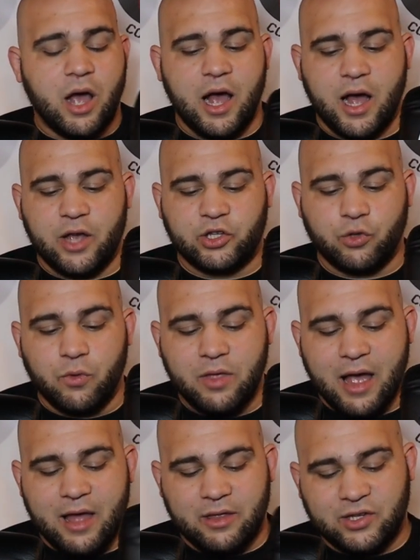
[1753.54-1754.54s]
Uh, so
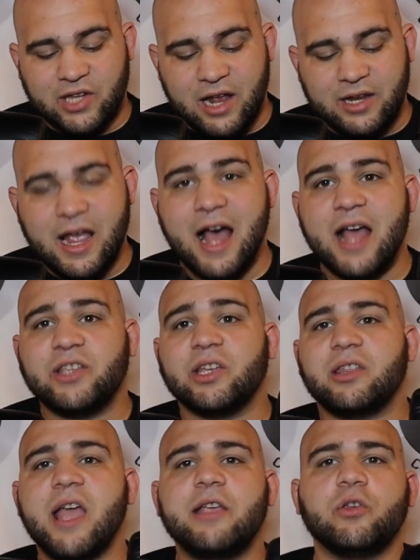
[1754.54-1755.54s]
with that said, guys,
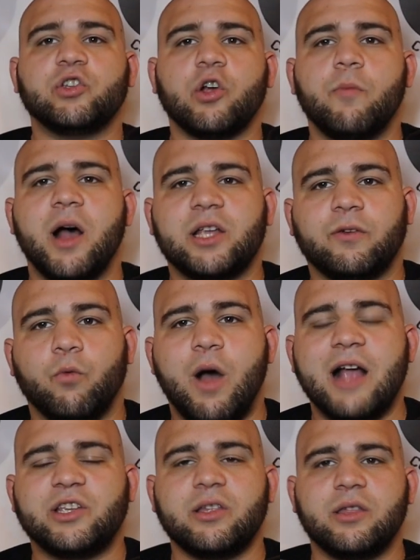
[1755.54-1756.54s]
thank you so much for
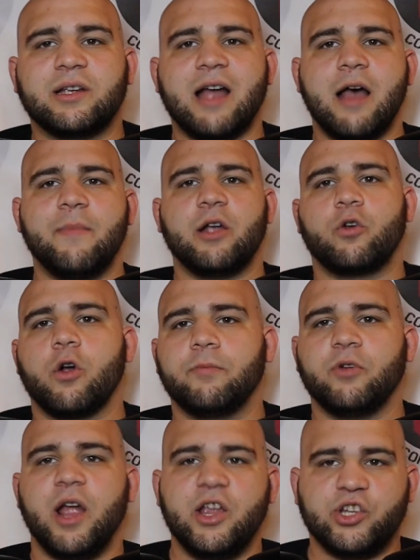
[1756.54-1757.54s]
watching the Combat
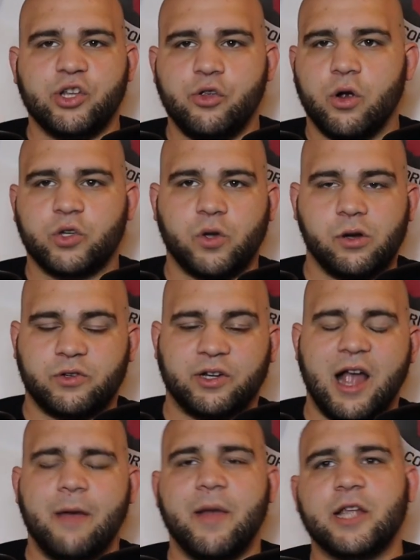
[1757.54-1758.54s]
Corporation, your source
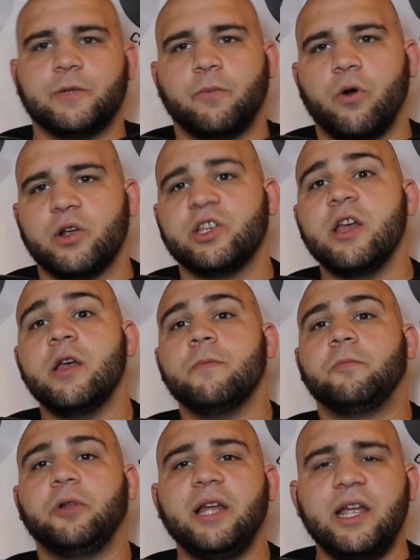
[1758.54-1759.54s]
for combat sports.
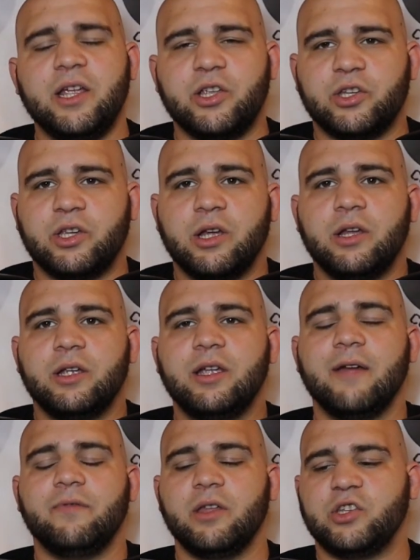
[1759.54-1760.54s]
Please
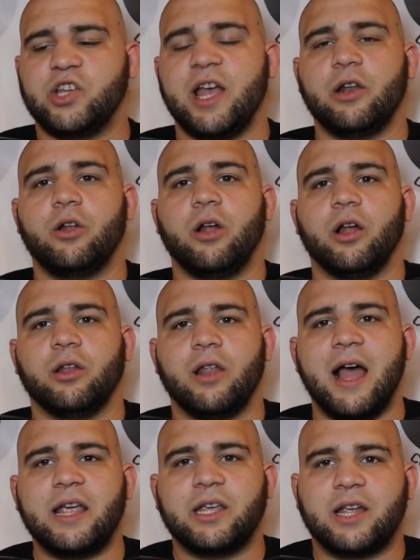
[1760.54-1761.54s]
give this channel a
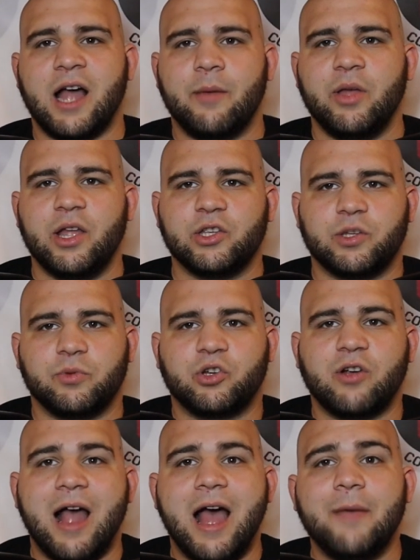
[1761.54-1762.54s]
like, comment, and
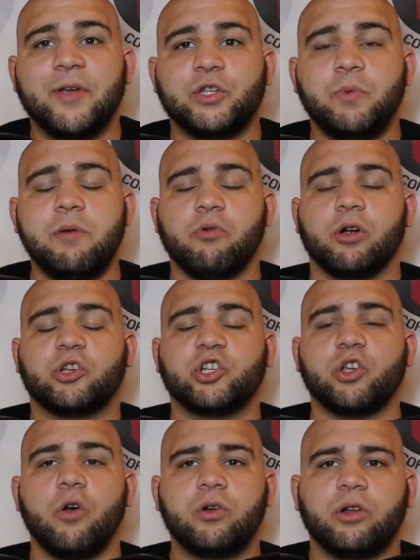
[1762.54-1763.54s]
subscribe, as we were
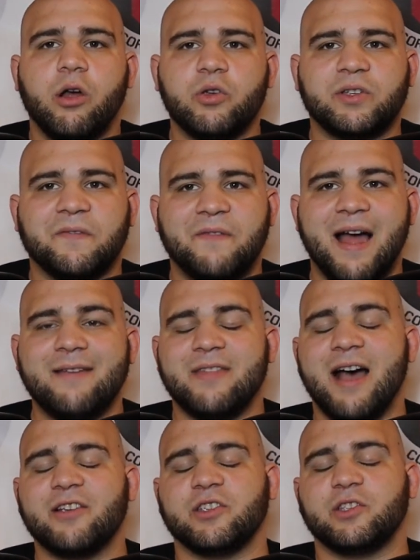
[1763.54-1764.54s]
so close to five
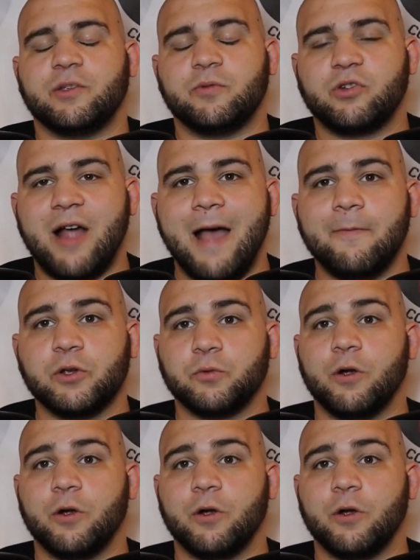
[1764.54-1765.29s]
thousand subscribers.